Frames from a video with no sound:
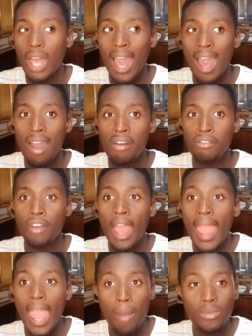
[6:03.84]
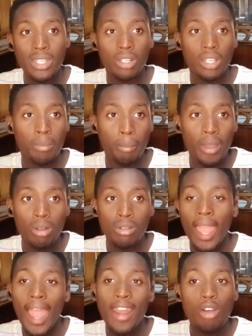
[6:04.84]
have empty-looking
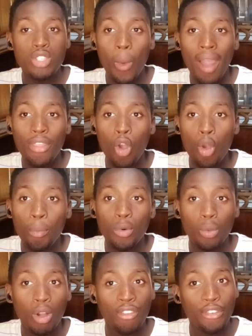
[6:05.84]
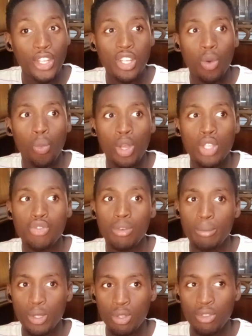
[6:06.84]
builds, and also why the open world feature was
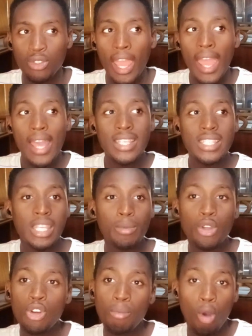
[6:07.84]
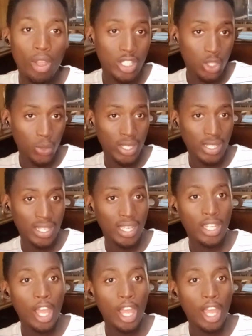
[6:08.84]
removed. Sim Guru Morgan tweeted,